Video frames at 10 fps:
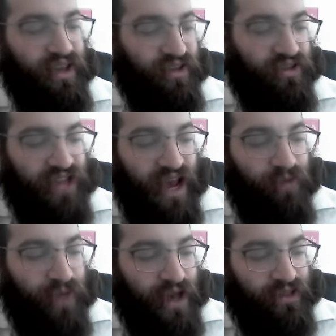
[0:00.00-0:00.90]
The
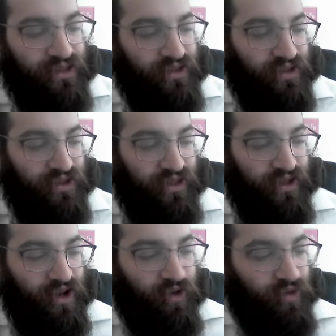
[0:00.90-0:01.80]
jam-packed
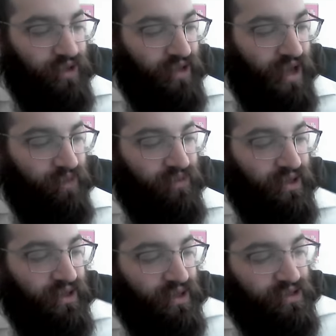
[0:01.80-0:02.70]
synagogue quickly
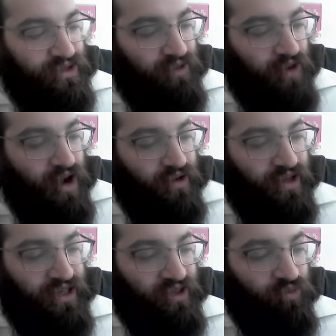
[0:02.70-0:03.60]
emptied, and some
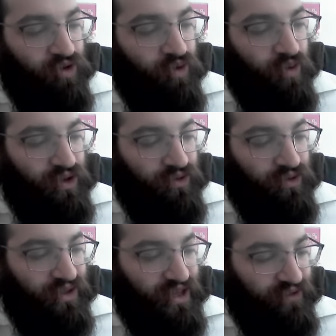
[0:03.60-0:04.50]
congregants broke windows
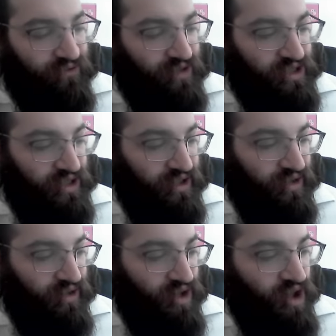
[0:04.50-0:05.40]
to let in fresh air.